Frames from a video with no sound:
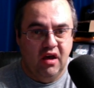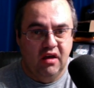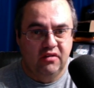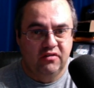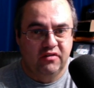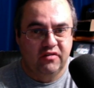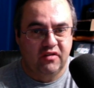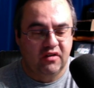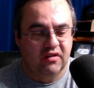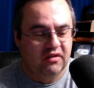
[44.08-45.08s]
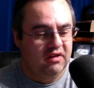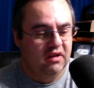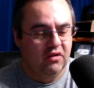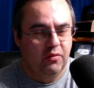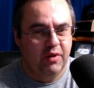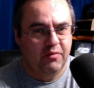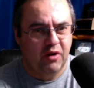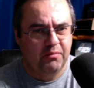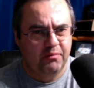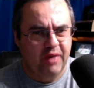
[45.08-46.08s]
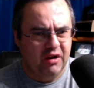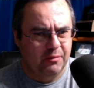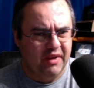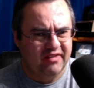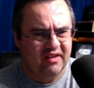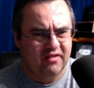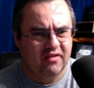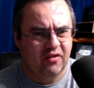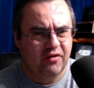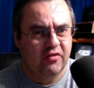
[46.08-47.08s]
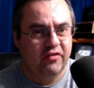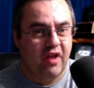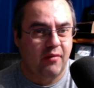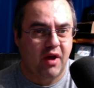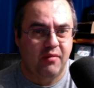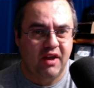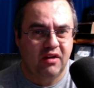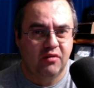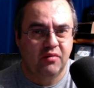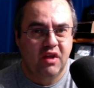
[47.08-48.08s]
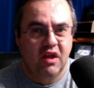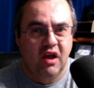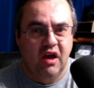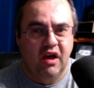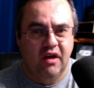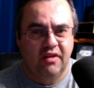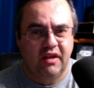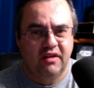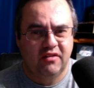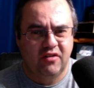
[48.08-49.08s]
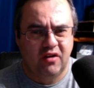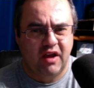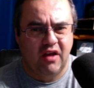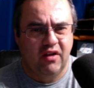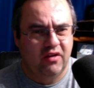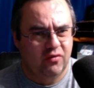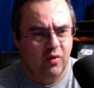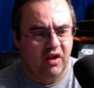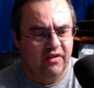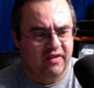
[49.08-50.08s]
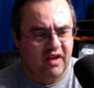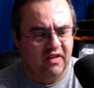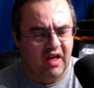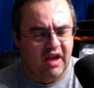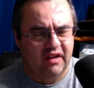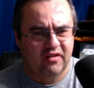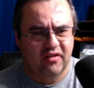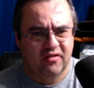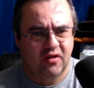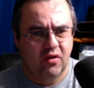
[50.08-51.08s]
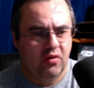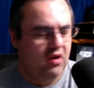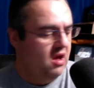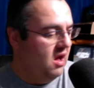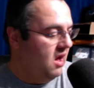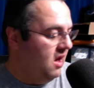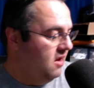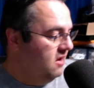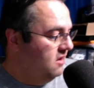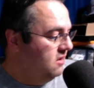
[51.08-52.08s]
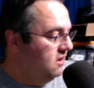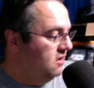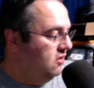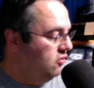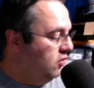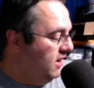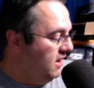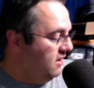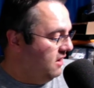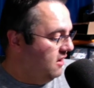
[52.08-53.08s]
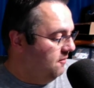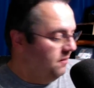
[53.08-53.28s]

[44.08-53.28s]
just to get a little bit better biscuits. The first time I made them, they didn't turn out as well as I liked, so did a little tweaking there.